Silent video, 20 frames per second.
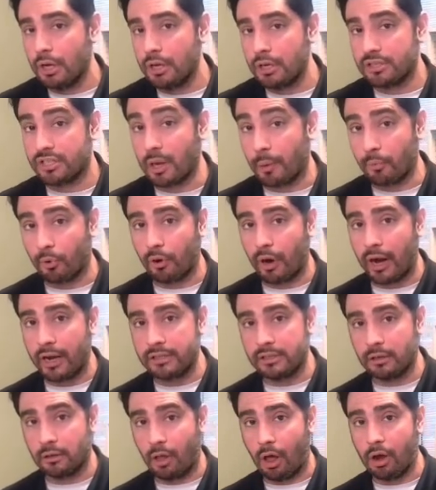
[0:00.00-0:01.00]

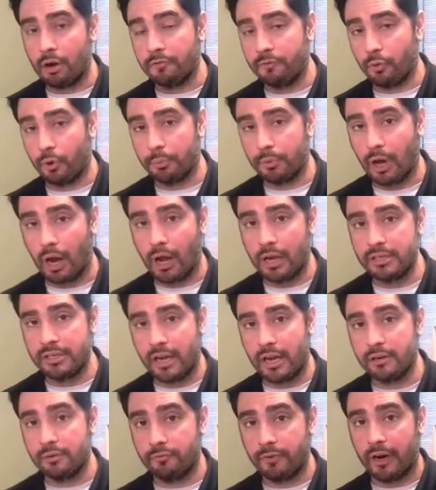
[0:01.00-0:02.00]
summarize long-form
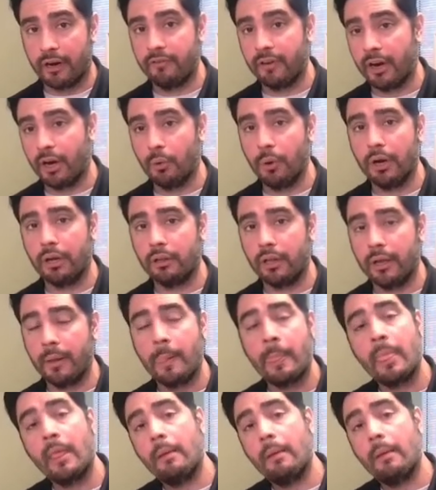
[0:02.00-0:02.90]
content very quickly,